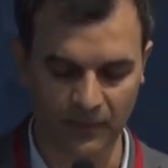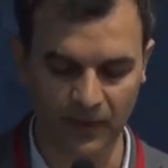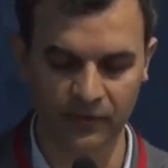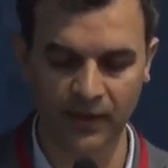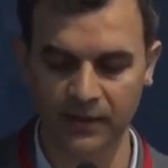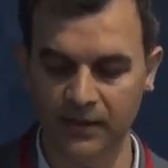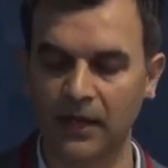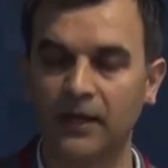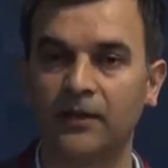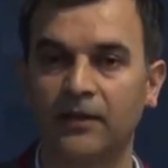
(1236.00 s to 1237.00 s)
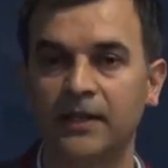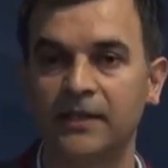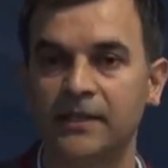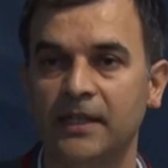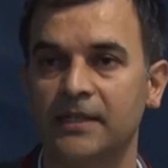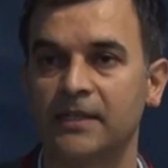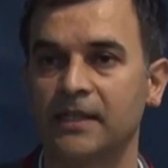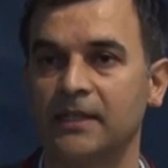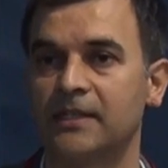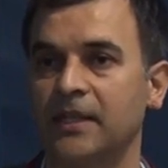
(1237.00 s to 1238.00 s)
that religious
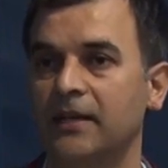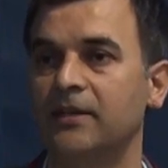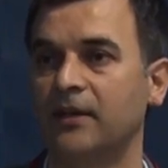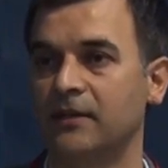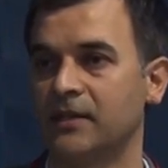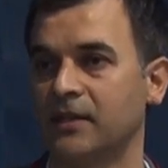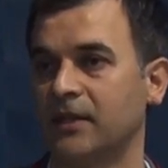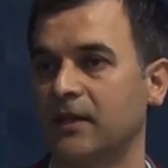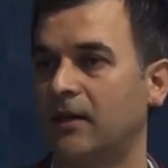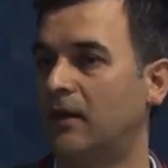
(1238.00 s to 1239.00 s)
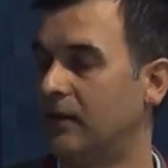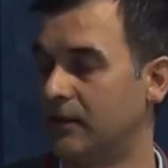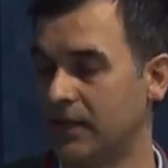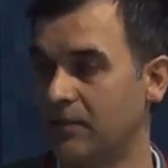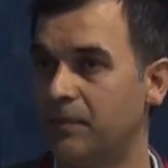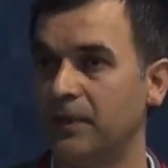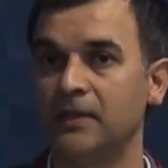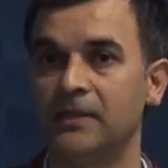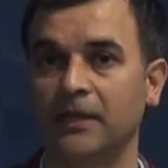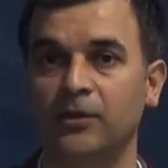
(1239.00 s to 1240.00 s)
centers,
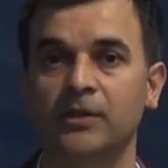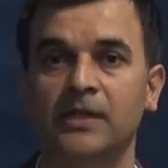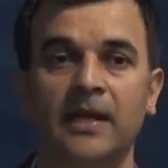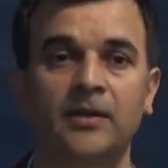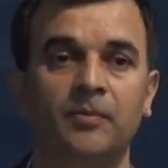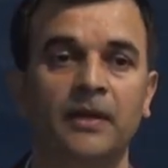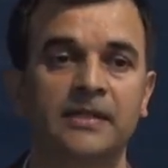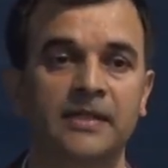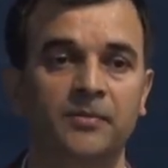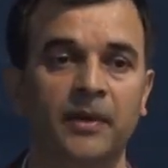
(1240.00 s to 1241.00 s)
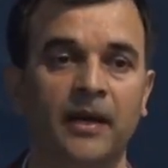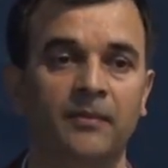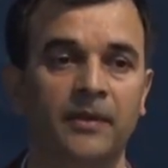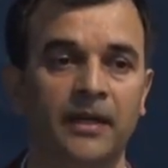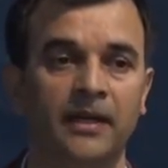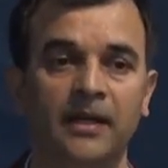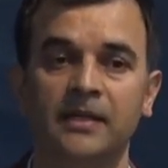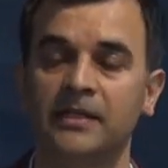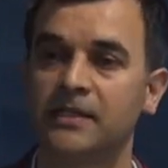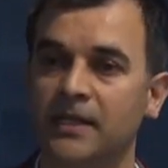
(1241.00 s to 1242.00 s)
temples and those kind of places became the
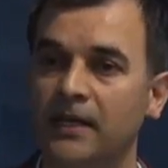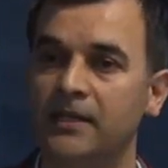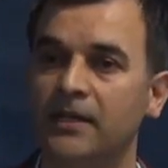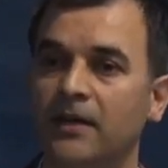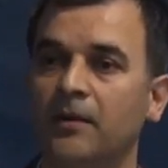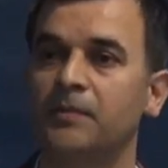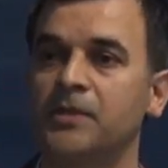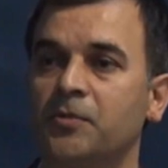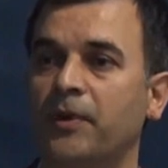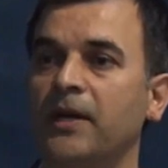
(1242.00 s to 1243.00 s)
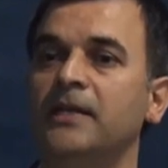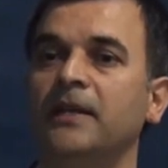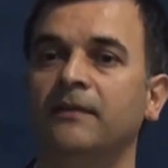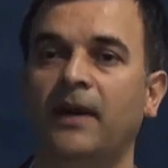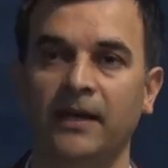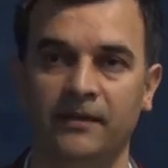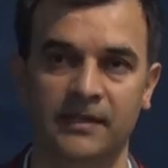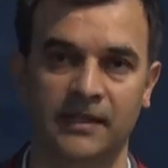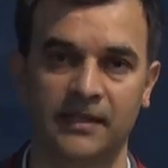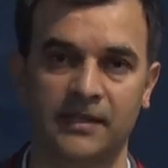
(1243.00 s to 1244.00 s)
center of spreading
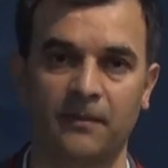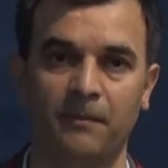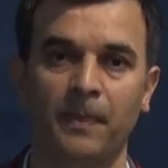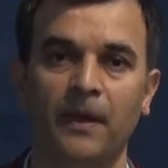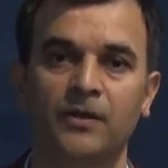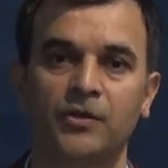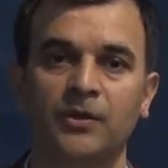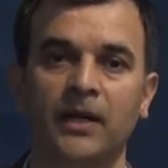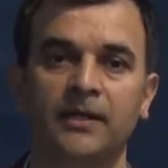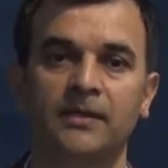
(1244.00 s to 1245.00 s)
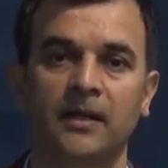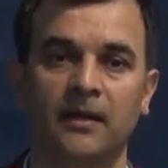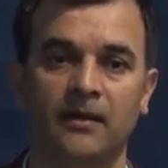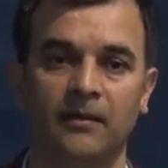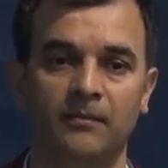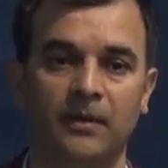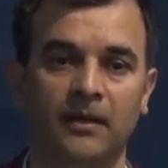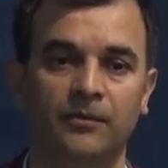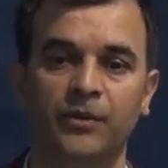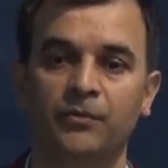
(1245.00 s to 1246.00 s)
viruses. So that
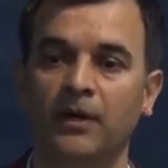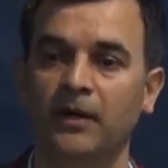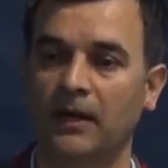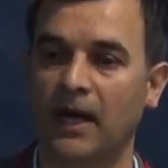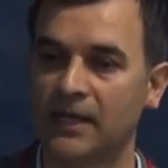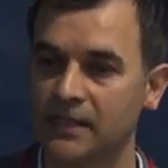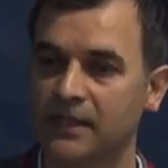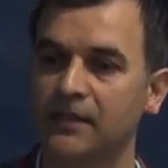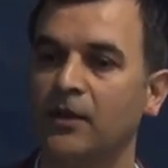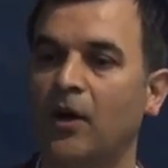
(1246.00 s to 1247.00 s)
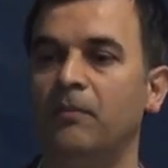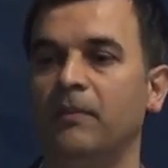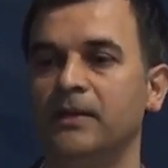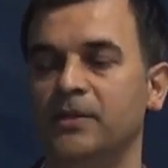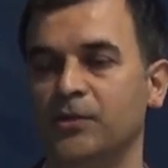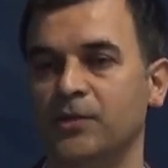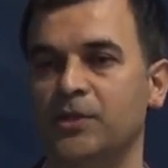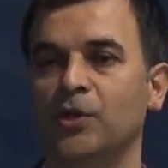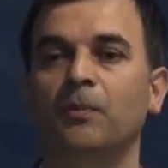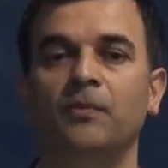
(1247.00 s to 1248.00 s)
we were asking governments to
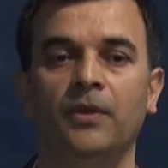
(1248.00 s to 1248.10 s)
stop,